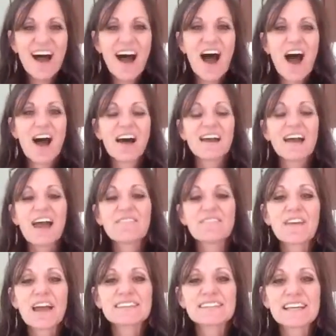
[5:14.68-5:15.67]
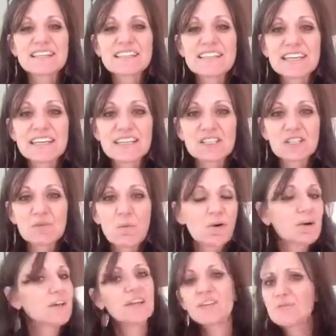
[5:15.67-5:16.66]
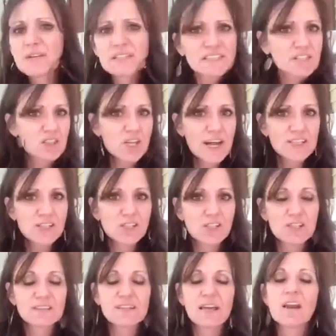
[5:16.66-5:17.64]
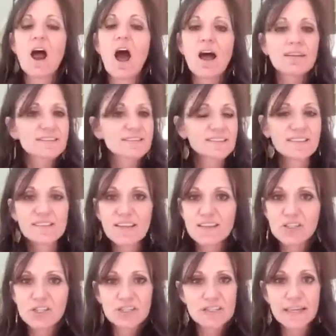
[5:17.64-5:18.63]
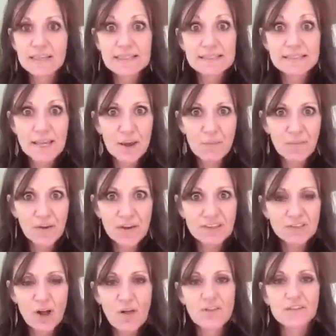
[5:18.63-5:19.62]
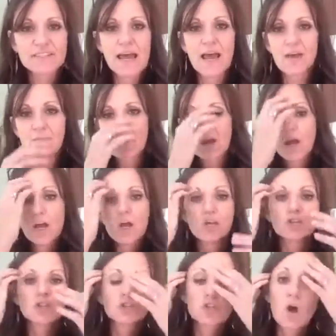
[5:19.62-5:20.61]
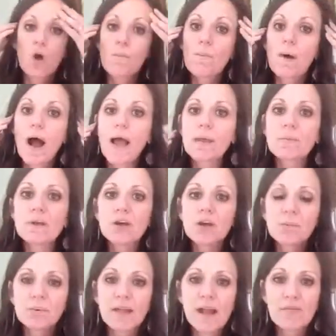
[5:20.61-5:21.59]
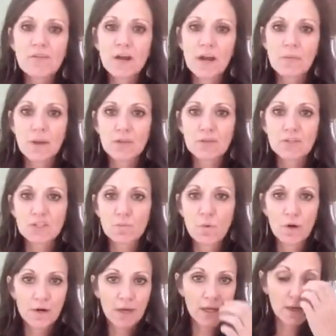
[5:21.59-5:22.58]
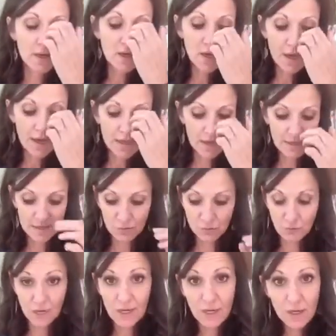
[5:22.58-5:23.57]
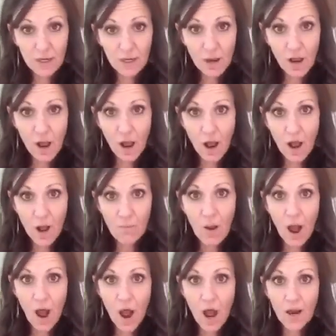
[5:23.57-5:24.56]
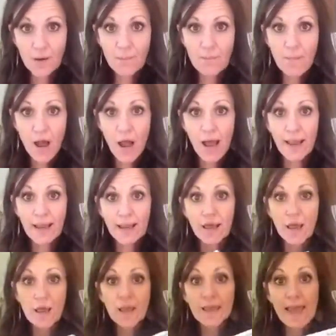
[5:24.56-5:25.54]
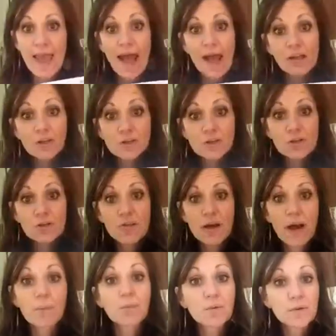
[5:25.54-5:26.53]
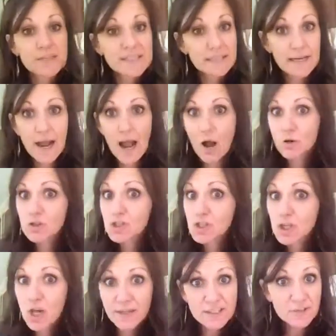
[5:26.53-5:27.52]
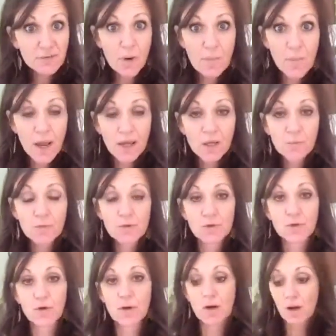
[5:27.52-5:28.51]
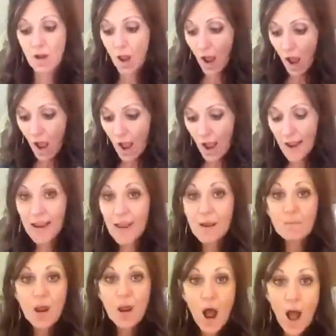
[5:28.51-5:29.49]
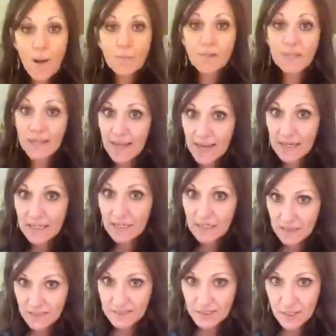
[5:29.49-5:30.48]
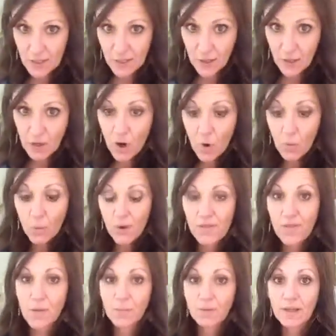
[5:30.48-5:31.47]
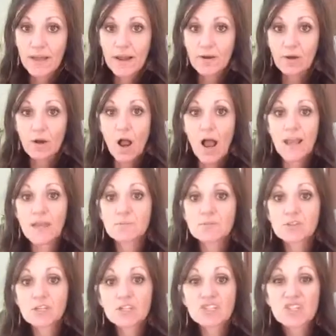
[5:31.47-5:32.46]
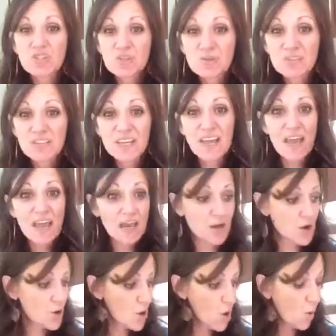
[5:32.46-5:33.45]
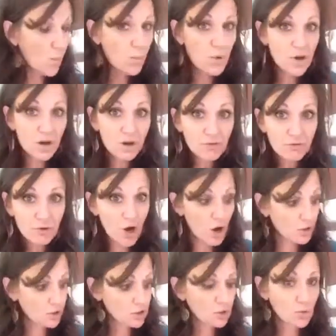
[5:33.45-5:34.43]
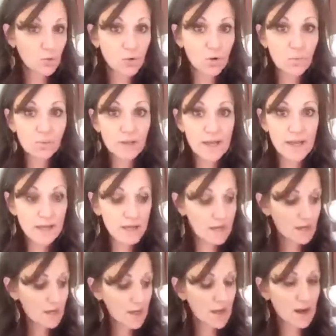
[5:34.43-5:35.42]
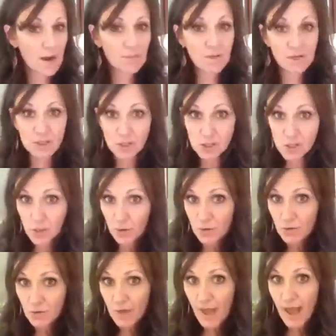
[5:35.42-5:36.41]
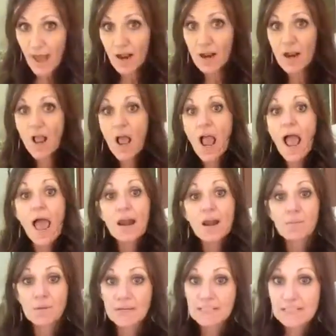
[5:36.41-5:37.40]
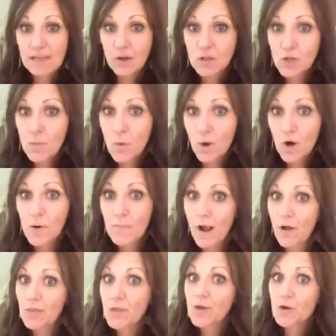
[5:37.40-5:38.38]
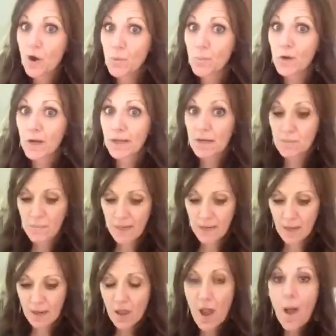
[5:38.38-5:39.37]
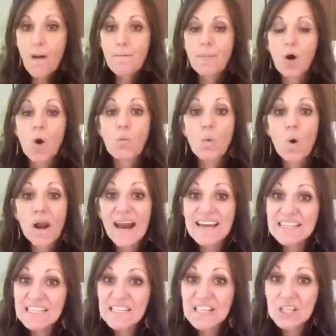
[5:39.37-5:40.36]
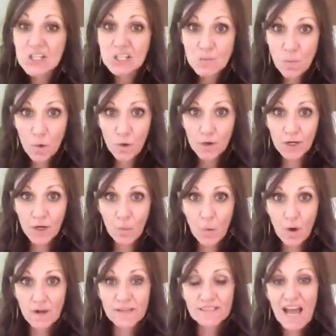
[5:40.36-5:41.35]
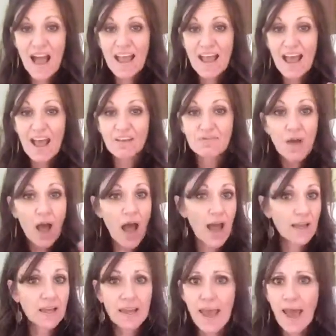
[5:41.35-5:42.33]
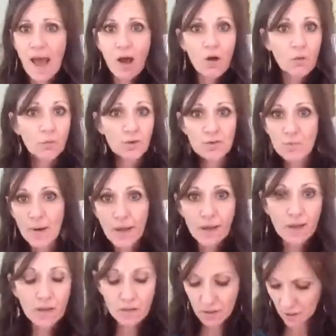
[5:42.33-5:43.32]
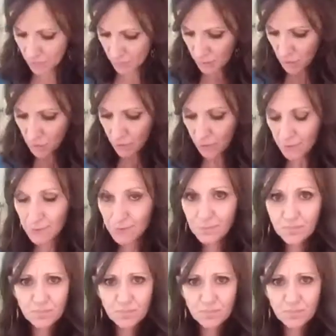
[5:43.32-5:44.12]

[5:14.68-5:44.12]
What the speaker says: I said to the kids this morning, give me suggestions, and honestly, they just like the same things all the time. So my meal plan that I made this morning is written on my calendar that I printed out just from my computer. I am not planning this year with a planner. I am just using a notebook for our school planning, and I'm going to show you that, and I'm going to tell you more about the notebook in a minute. But what I did this morning was I have the iCal with my computer,